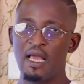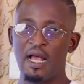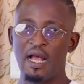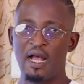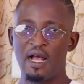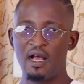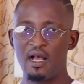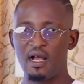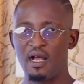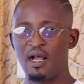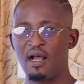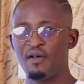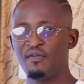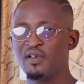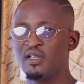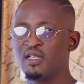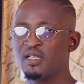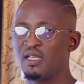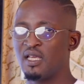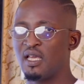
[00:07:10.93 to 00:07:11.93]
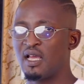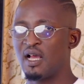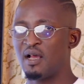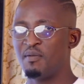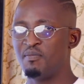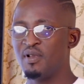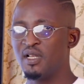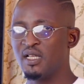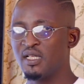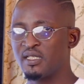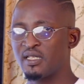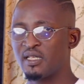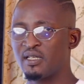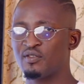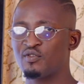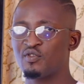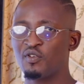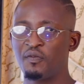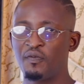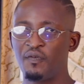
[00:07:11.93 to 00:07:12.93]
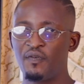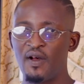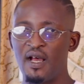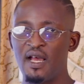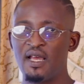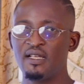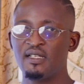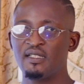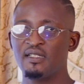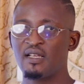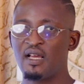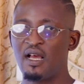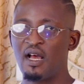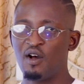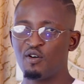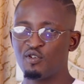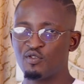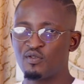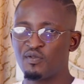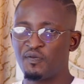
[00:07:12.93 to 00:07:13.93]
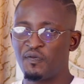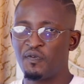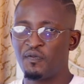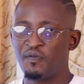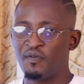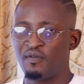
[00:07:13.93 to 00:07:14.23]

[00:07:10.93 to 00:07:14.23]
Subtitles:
having the ability to find out